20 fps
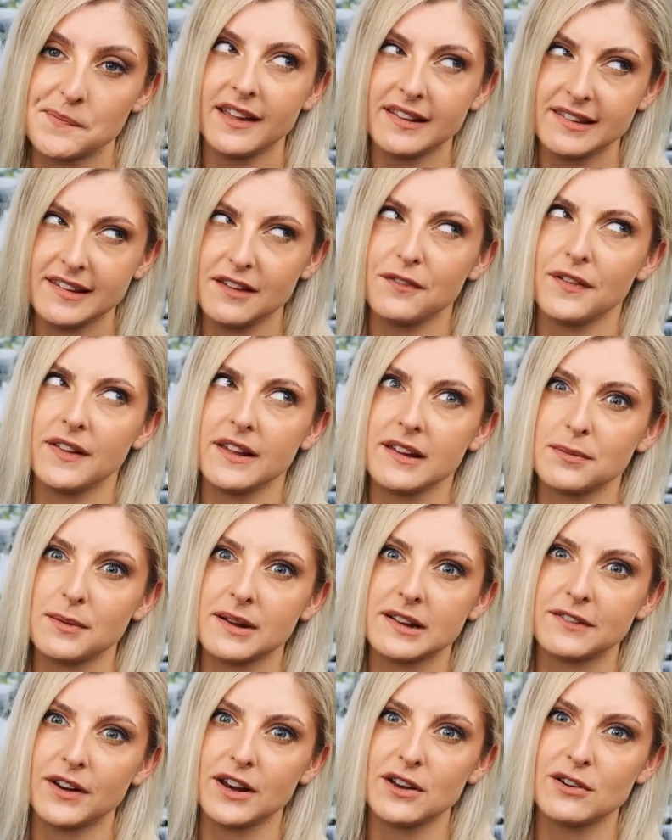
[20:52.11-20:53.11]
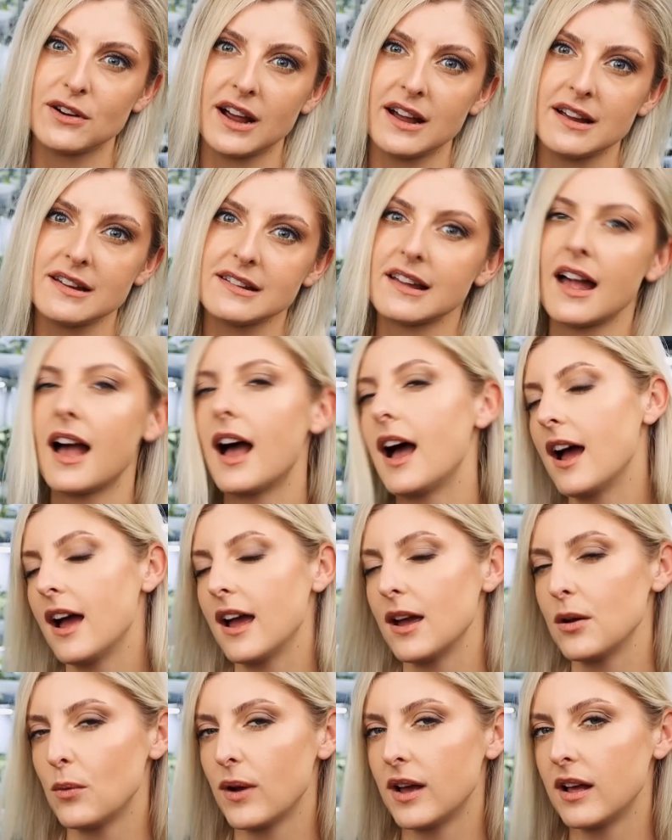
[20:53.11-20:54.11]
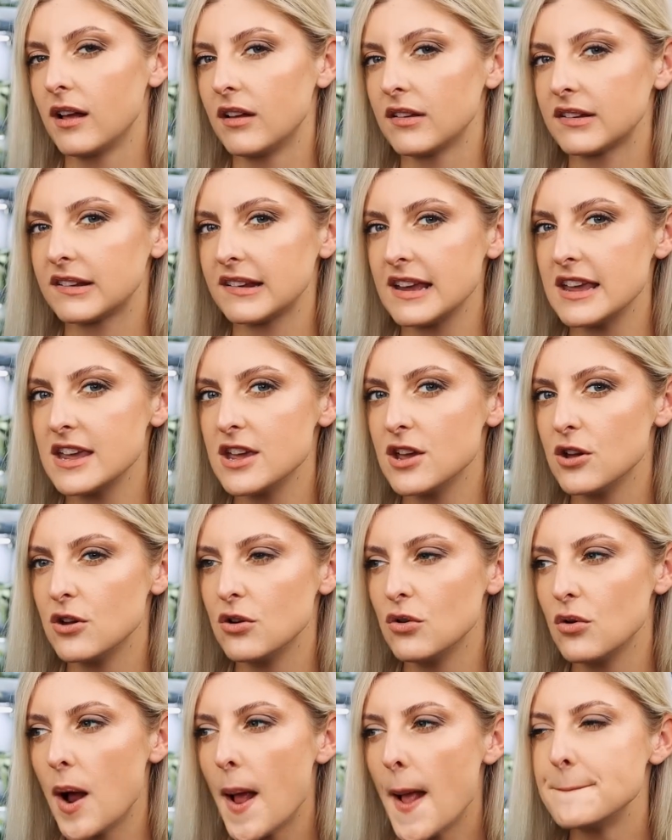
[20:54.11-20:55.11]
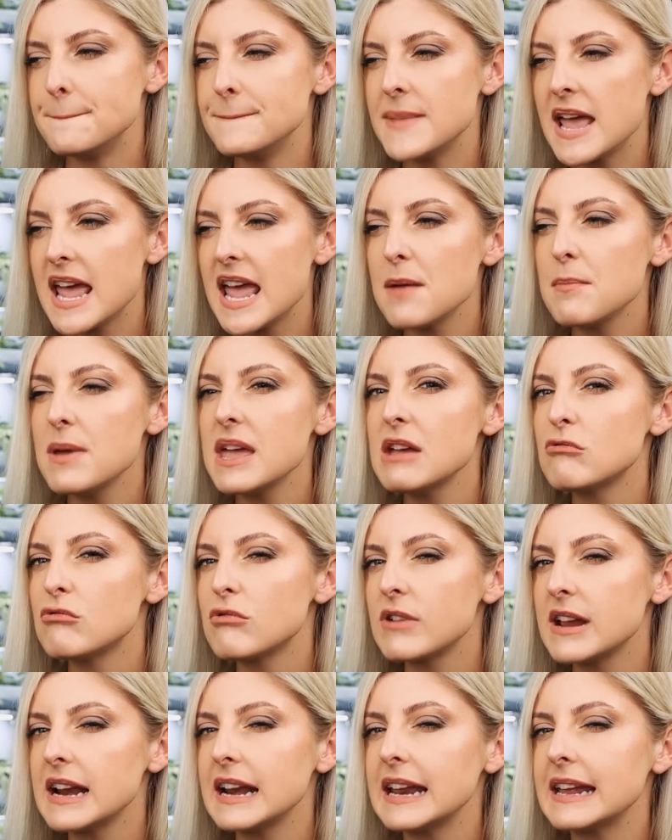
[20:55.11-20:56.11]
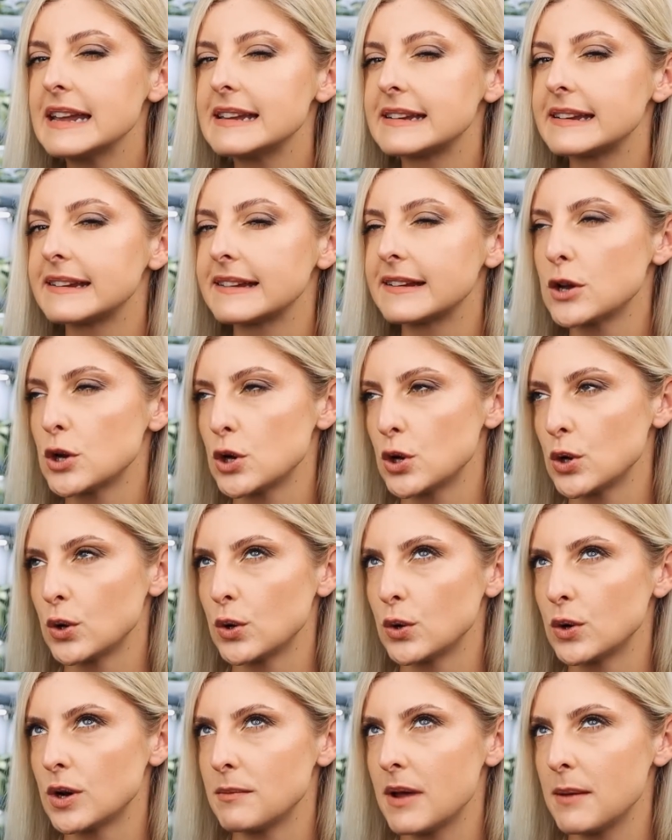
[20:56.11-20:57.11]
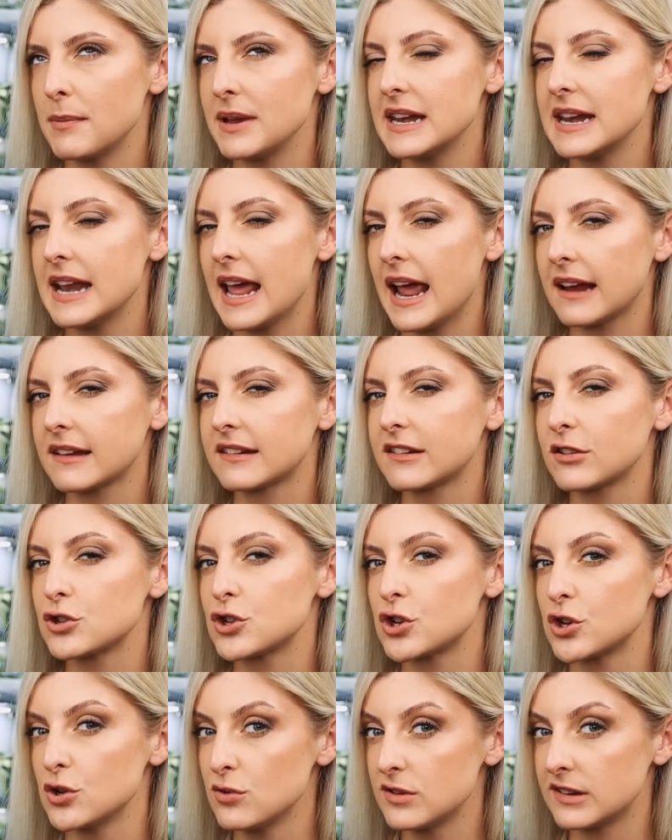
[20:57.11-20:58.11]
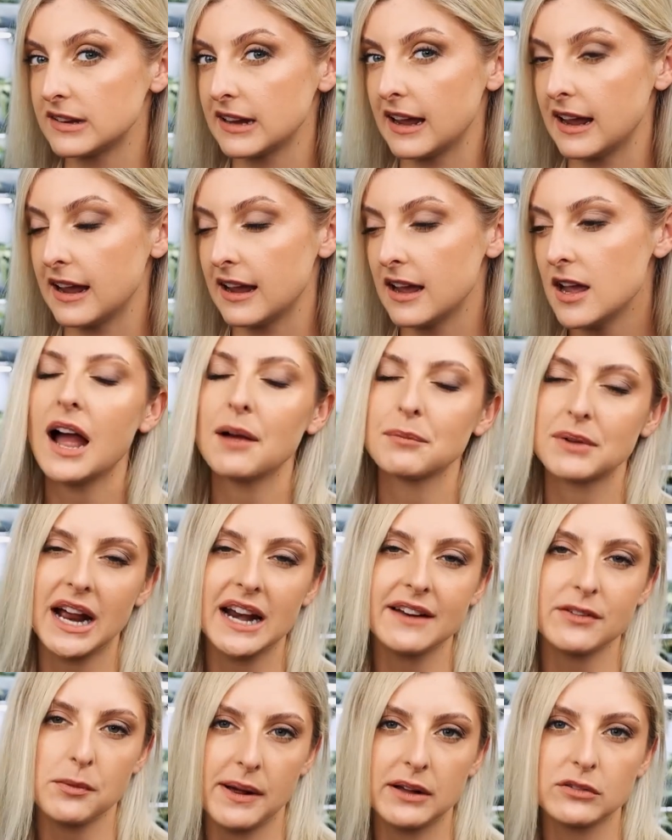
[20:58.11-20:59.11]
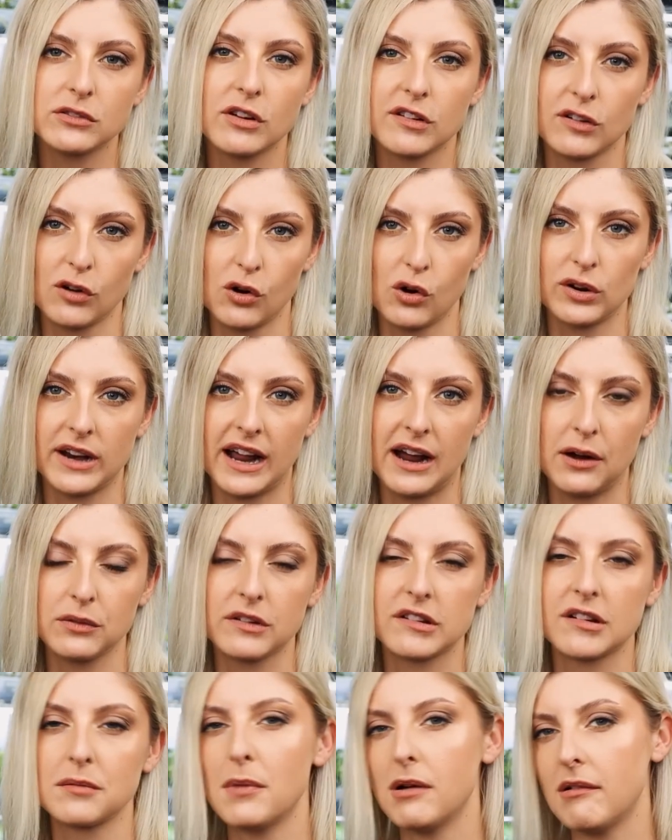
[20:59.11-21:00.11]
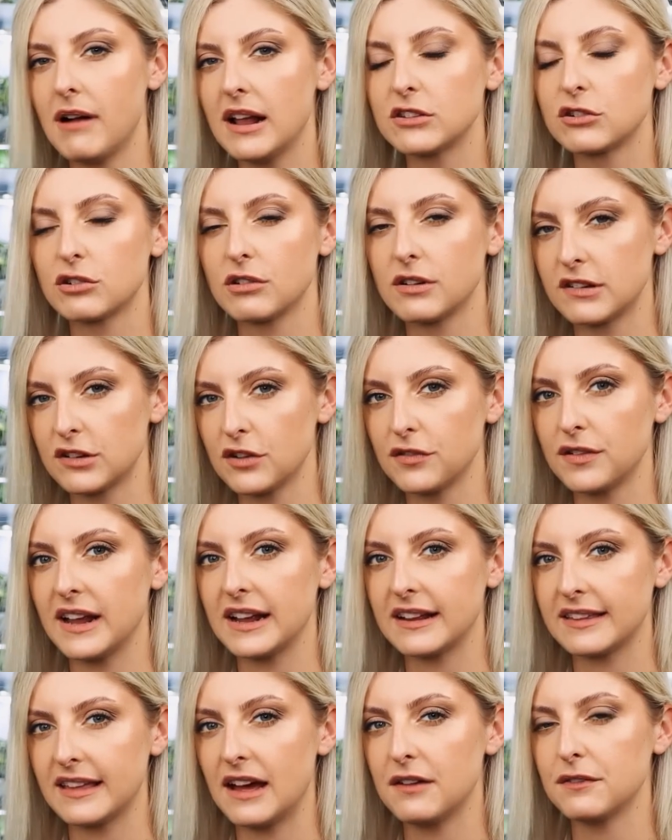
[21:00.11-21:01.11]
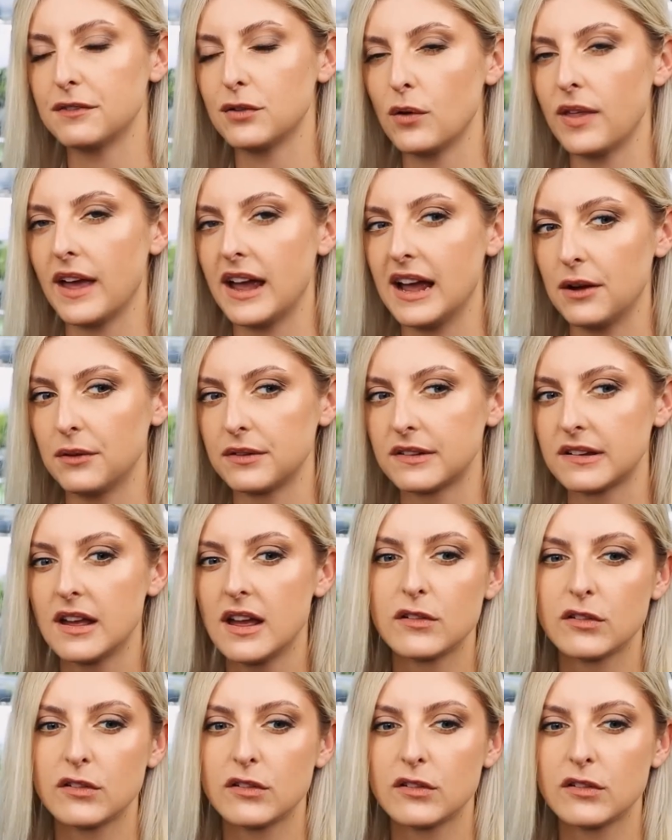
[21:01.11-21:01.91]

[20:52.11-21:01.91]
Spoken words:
That's it for this week's video, guys. I will see you maybe really soon, maybe next Tuesday. I'm kind of about to sort out some Maranta and stuff like that for the house.